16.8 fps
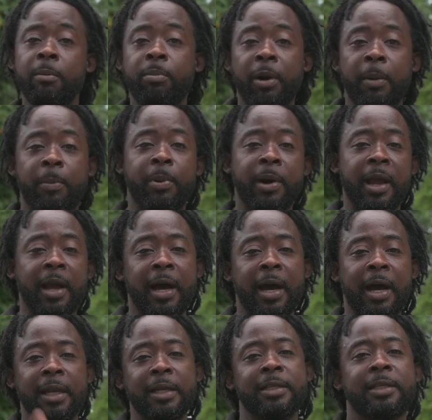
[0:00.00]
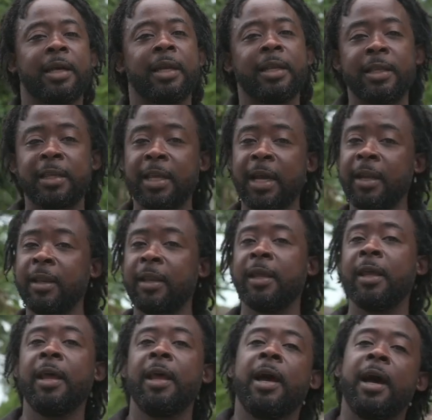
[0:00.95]
Popeye, Alton,
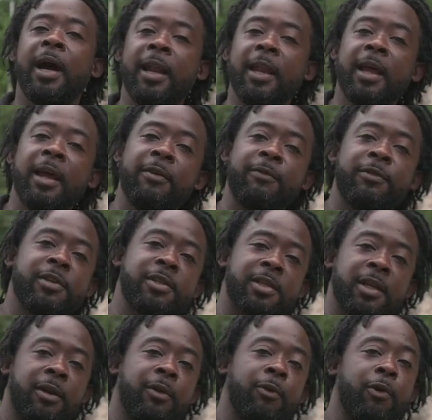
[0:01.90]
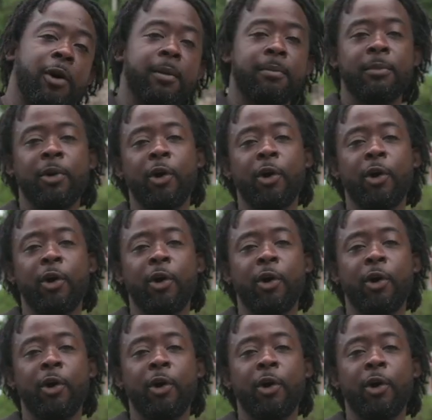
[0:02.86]
Candy, and every single one.